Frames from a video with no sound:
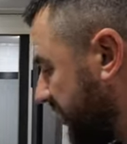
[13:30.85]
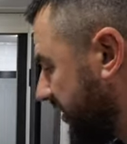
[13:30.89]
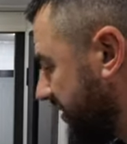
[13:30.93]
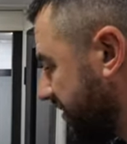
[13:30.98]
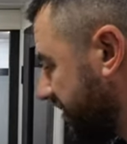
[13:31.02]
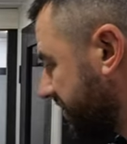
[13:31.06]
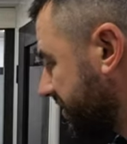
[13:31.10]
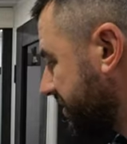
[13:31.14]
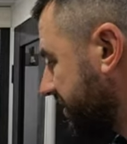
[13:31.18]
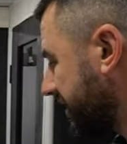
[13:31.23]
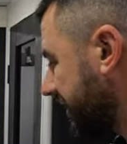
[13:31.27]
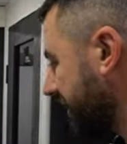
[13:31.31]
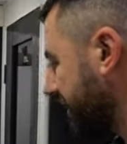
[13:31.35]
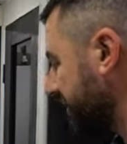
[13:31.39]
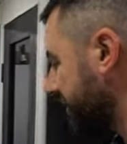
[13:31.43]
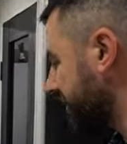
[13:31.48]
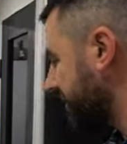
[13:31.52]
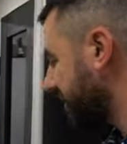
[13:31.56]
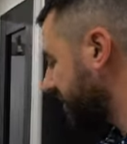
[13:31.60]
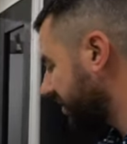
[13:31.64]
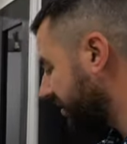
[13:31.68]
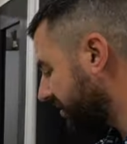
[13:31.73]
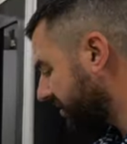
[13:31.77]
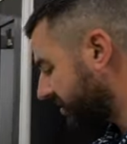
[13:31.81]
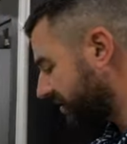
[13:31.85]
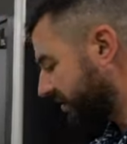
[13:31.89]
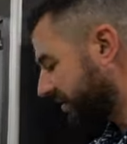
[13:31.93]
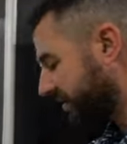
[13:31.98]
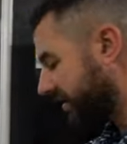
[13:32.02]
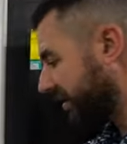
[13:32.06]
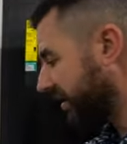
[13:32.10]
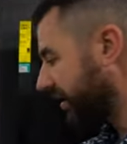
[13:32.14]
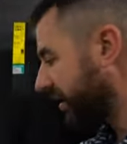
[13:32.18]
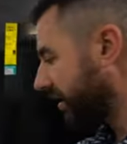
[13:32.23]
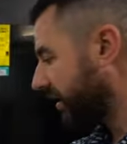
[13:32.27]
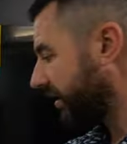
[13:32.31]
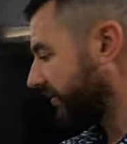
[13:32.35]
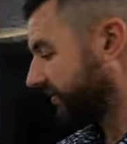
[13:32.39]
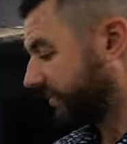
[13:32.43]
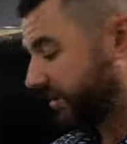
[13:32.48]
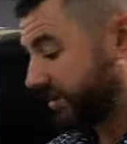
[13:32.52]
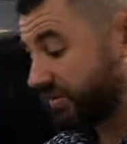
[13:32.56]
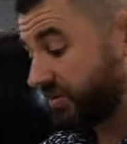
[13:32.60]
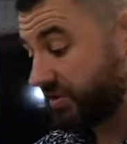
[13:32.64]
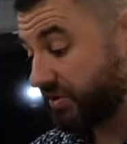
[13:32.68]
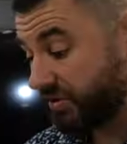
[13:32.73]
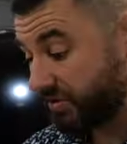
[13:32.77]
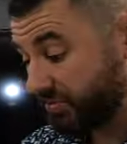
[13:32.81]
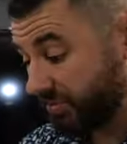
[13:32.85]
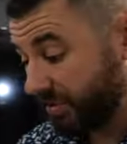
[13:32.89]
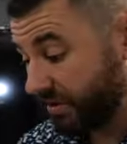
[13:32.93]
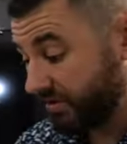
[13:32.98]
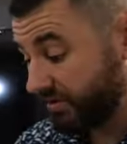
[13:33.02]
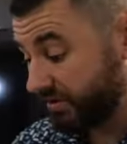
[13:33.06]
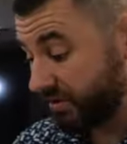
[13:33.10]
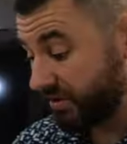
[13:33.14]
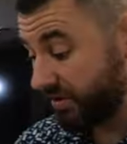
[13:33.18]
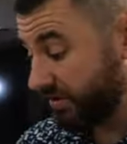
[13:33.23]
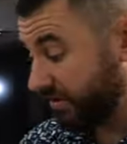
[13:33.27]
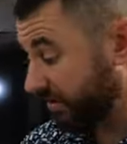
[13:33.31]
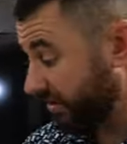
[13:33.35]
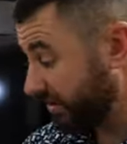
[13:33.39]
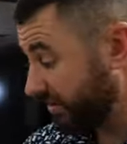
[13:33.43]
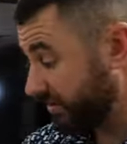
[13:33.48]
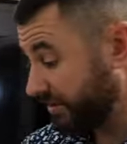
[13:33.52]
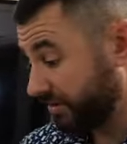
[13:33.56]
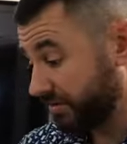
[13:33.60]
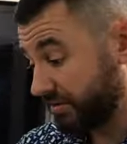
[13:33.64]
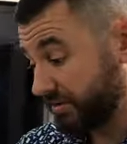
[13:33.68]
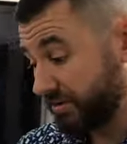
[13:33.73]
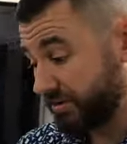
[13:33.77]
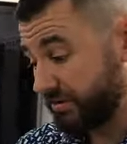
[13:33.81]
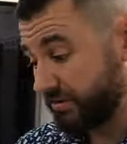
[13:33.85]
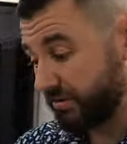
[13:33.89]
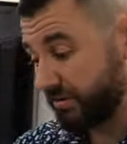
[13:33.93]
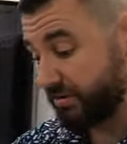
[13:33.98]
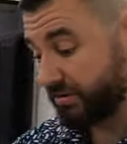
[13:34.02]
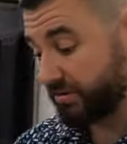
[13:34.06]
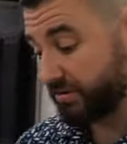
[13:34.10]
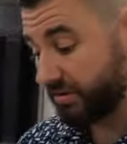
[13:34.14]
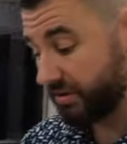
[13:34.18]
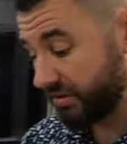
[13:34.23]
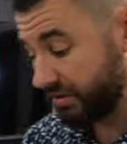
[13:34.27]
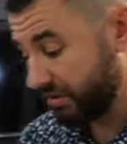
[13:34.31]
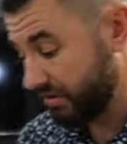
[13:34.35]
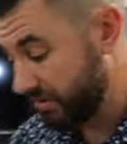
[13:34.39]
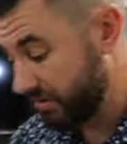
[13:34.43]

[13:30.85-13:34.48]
But just a ton of kitchen space here and a ton of storage. Look at